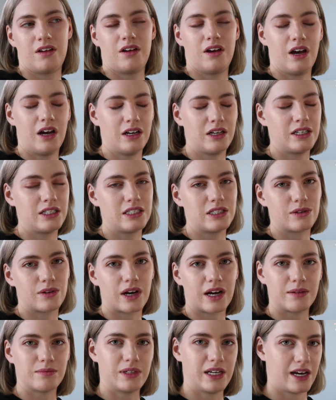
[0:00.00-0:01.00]
on
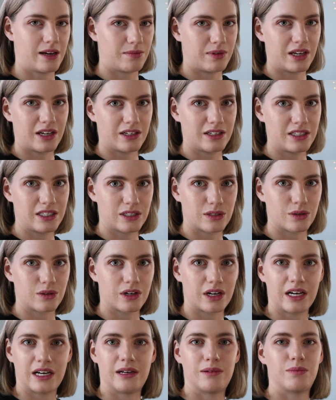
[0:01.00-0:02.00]
Instagram, tag me on
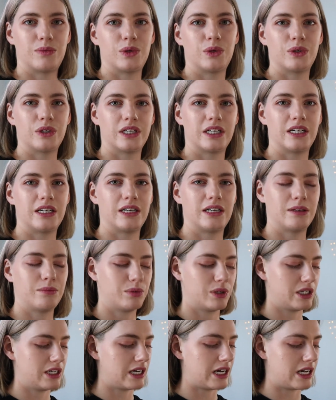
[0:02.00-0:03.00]
Instagram, or
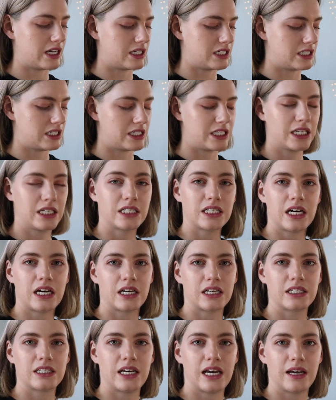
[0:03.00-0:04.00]
put it on
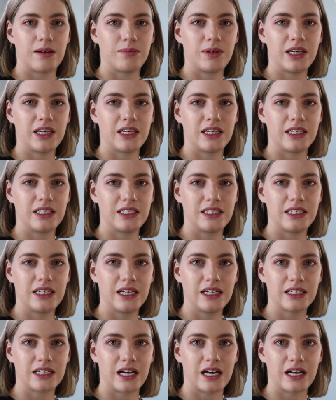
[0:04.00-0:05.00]
TikTok, tag me in
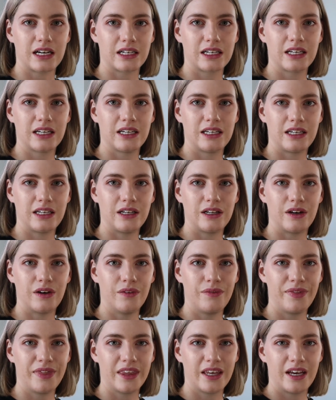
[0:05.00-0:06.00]
TikTok, It'd